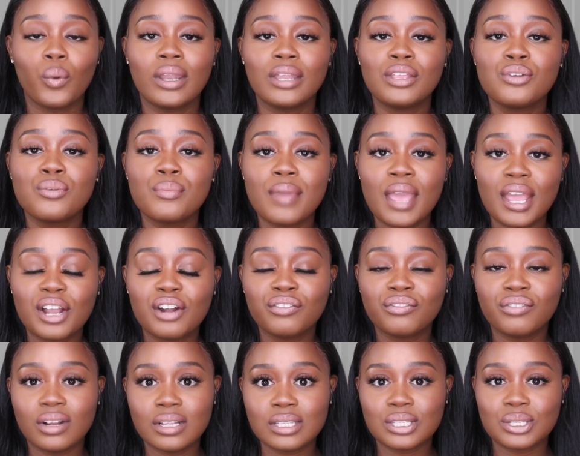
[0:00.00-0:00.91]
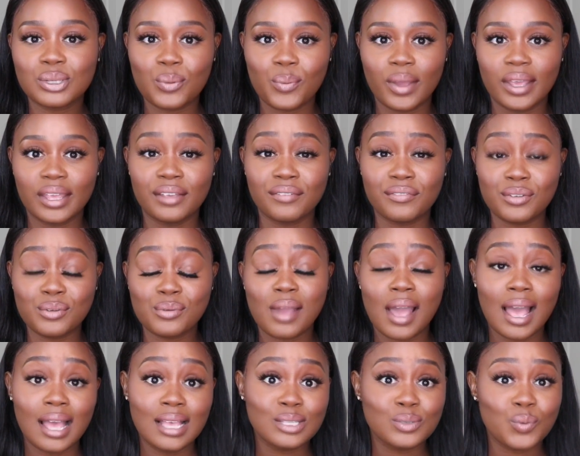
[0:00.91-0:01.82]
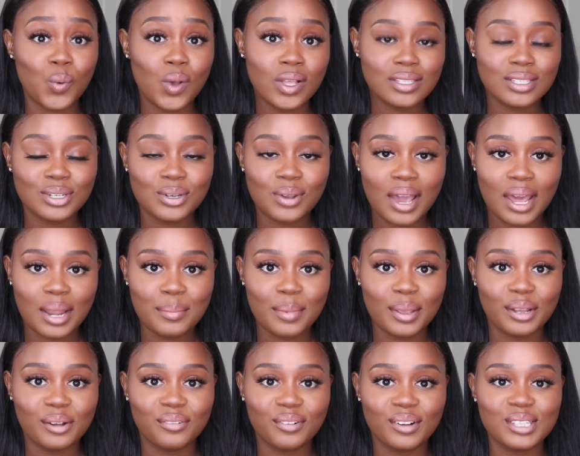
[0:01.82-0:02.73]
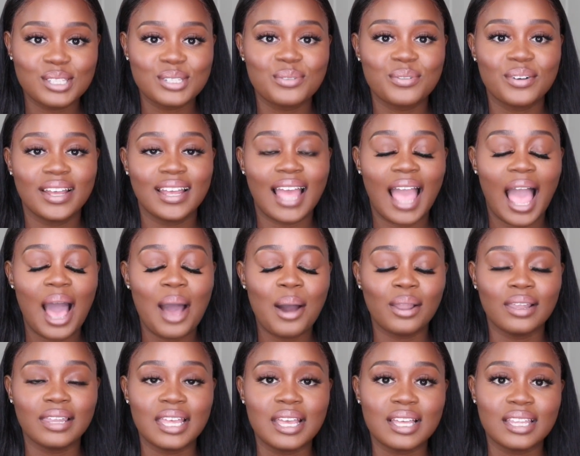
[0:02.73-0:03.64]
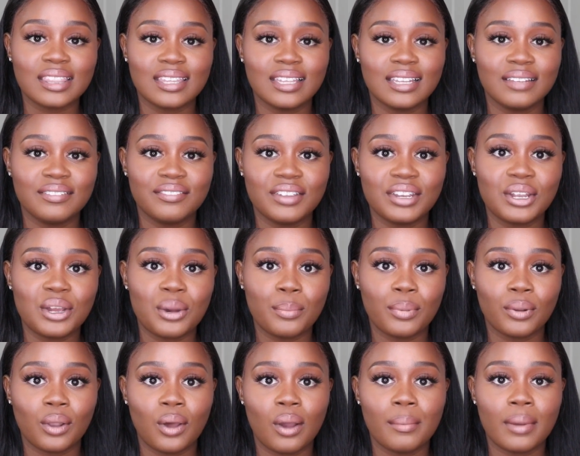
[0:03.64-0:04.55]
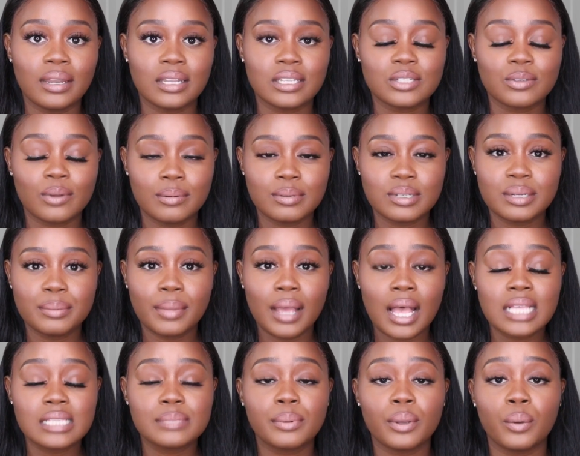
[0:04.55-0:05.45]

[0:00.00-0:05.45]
When you make a frontal wig, if you guys want to know how to make a frontal wig, I'll link the video below in my description box.